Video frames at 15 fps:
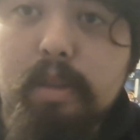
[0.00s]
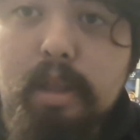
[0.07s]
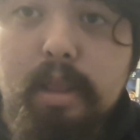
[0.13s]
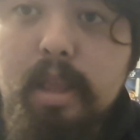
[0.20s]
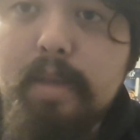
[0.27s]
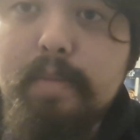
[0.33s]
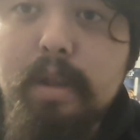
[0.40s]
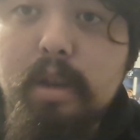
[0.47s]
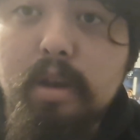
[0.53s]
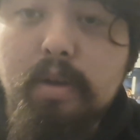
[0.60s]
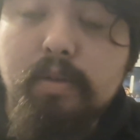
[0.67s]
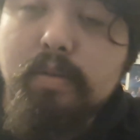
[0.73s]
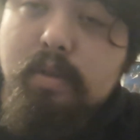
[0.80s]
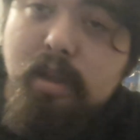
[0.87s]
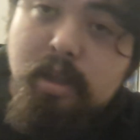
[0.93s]
know. Let me
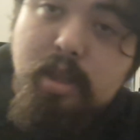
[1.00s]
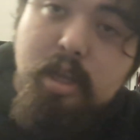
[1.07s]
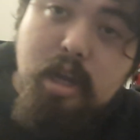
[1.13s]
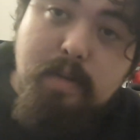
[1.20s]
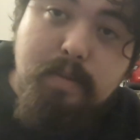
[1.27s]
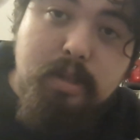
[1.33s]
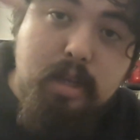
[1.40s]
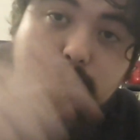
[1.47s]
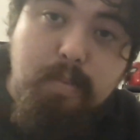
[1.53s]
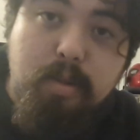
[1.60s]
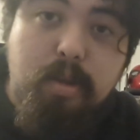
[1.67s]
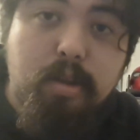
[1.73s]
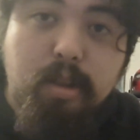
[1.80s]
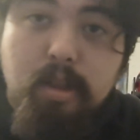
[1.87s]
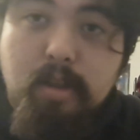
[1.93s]
know in the comments down
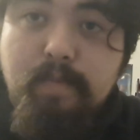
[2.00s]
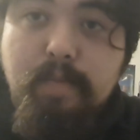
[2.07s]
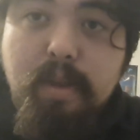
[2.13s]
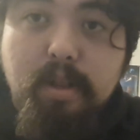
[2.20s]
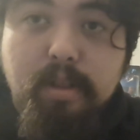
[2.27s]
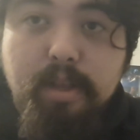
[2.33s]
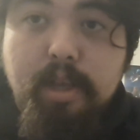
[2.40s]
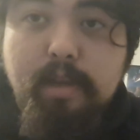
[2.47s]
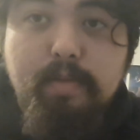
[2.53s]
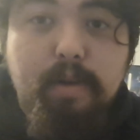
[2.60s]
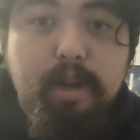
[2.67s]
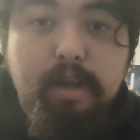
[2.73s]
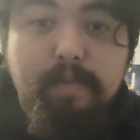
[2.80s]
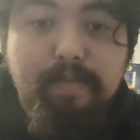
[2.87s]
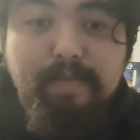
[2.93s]
below. Leave me a link where I
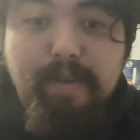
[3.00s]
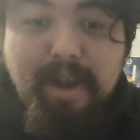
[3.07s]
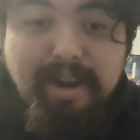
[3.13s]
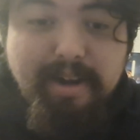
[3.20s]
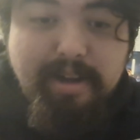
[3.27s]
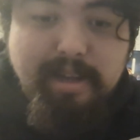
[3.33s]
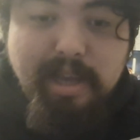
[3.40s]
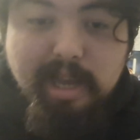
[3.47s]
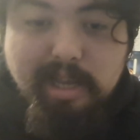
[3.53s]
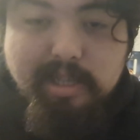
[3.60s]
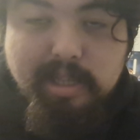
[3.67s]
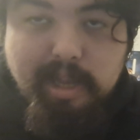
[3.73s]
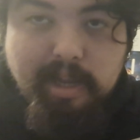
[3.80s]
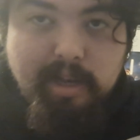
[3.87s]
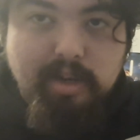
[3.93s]
can find a case
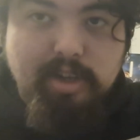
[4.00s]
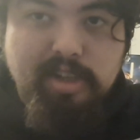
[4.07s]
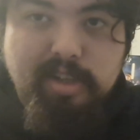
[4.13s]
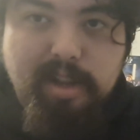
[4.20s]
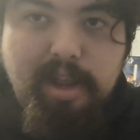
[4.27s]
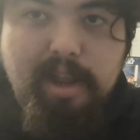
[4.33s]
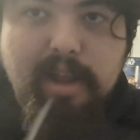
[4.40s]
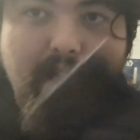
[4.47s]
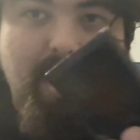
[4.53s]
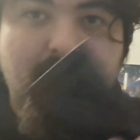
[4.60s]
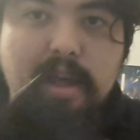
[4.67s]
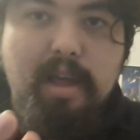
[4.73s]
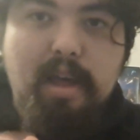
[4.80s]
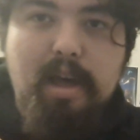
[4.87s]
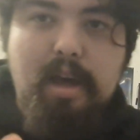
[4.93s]
that can just like
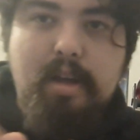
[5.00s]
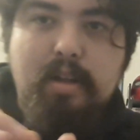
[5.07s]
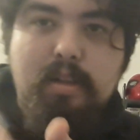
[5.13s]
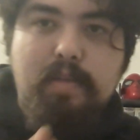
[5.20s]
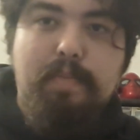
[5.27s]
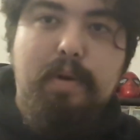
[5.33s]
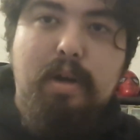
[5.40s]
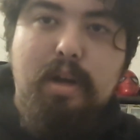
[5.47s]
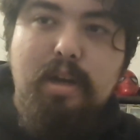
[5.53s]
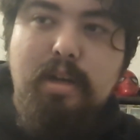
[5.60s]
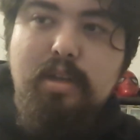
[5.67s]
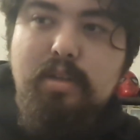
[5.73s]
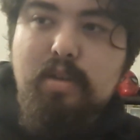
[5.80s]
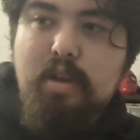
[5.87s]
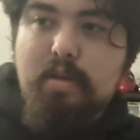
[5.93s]
a clip on,
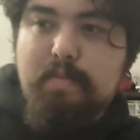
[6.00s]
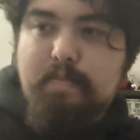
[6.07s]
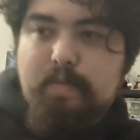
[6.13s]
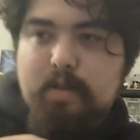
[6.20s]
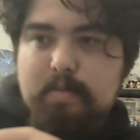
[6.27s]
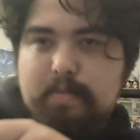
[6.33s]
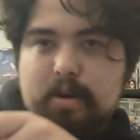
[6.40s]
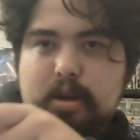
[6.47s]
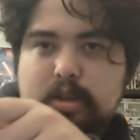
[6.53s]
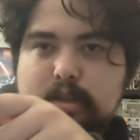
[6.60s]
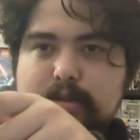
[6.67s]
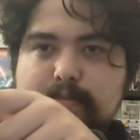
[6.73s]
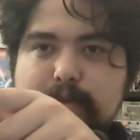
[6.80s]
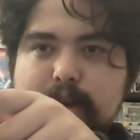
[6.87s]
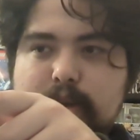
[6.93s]
so I could clip it
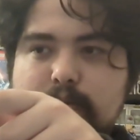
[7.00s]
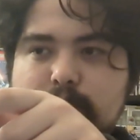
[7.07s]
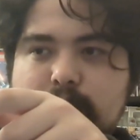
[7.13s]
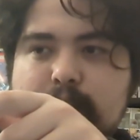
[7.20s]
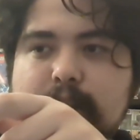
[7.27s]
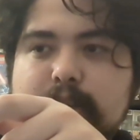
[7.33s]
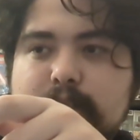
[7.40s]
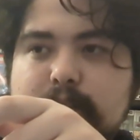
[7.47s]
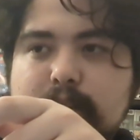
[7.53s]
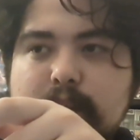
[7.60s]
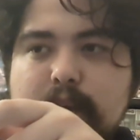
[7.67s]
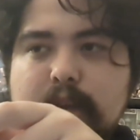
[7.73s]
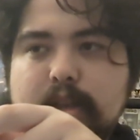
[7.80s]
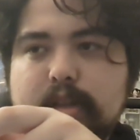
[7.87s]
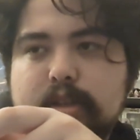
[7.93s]
onto my waist,
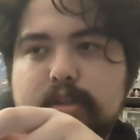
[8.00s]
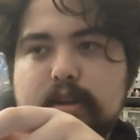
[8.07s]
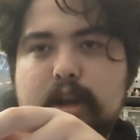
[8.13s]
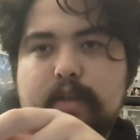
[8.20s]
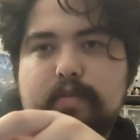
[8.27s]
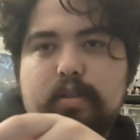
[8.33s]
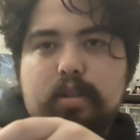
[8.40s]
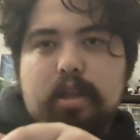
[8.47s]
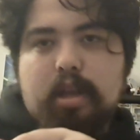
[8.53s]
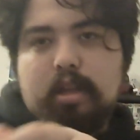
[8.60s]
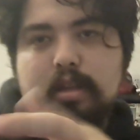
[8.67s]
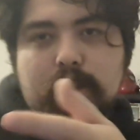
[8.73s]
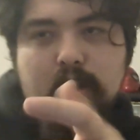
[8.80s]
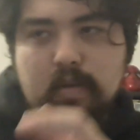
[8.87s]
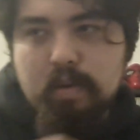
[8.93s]
so I don't have to
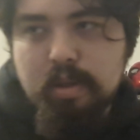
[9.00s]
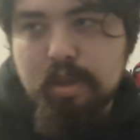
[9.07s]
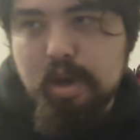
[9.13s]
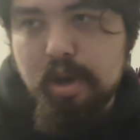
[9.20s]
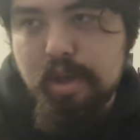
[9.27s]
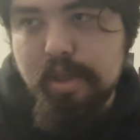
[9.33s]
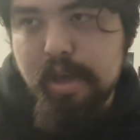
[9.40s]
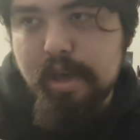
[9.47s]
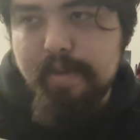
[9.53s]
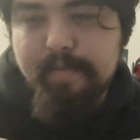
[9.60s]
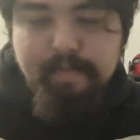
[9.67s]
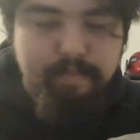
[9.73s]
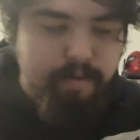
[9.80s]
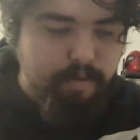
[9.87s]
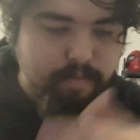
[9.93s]
like deal with all of that.
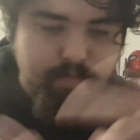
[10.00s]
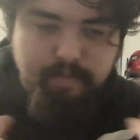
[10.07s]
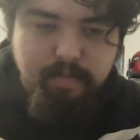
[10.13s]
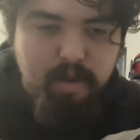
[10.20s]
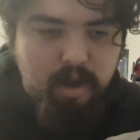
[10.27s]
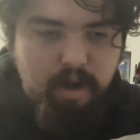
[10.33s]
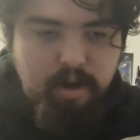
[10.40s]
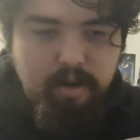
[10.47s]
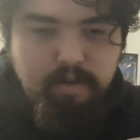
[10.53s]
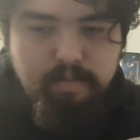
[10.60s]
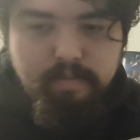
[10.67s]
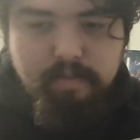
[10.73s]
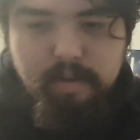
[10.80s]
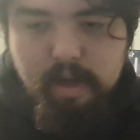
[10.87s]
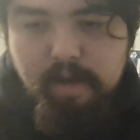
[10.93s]
But I don't know.
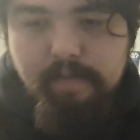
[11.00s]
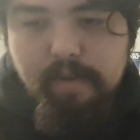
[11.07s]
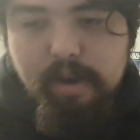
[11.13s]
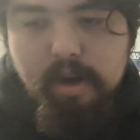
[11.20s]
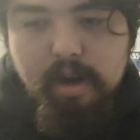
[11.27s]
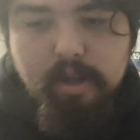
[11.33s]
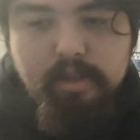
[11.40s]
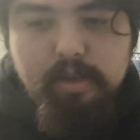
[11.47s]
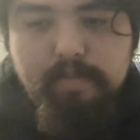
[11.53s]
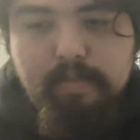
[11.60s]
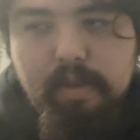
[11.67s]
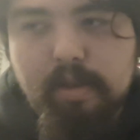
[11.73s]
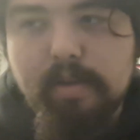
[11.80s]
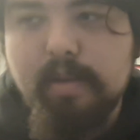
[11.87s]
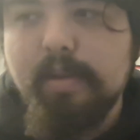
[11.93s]
I'll figure out something.